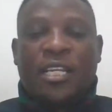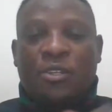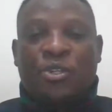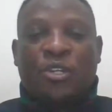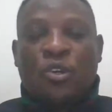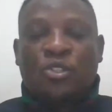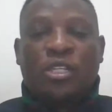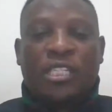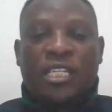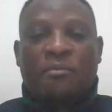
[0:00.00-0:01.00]
and you can
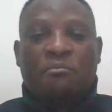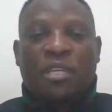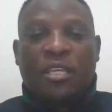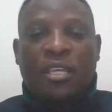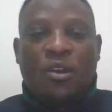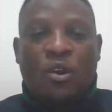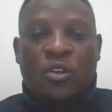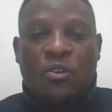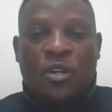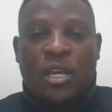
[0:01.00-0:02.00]
also DM me here
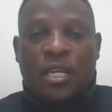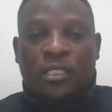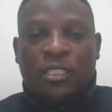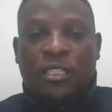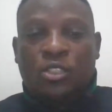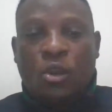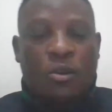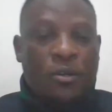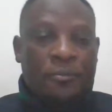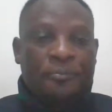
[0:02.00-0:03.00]
on
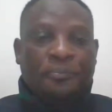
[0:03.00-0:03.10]
TikTok.